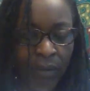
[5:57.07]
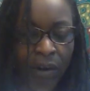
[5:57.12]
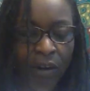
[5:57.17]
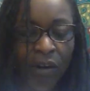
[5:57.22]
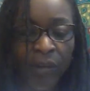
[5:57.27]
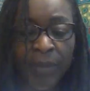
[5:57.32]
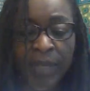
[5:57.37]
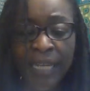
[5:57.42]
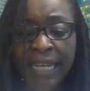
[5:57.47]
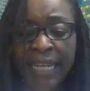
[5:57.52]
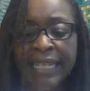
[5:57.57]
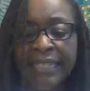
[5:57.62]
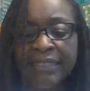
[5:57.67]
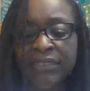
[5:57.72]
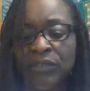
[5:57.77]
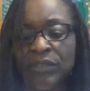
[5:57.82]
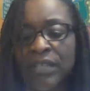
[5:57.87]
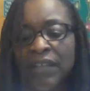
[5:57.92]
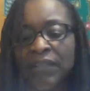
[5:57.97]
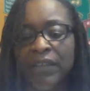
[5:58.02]
Army
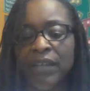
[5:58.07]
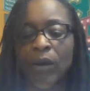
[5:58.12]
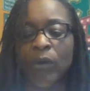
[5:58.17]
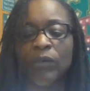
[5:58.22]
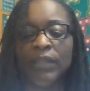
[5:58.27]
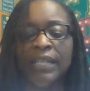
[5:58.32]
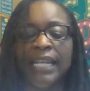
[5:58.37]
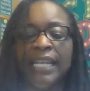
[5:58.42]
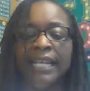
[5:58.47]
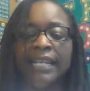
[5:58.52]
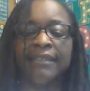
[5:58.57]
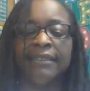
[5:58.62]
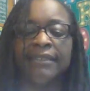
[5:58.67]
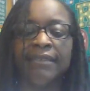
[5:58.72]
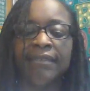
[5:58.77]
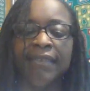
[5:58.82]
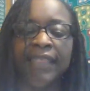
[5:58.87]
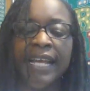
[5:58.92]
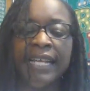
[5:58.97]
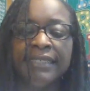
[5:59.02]
ants are not the only
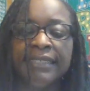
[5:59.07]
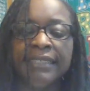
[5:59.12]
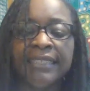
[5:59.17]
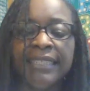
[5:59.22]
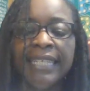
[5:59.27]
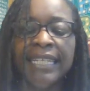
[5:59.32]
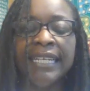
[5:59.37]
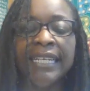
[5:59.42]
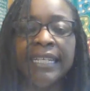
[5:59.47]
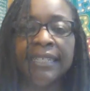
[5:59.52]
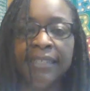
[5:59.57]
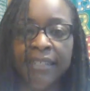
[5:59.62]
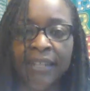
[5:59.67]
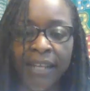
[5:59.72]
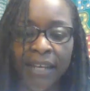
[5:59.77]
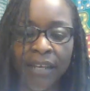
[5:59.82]
ants that sting and eat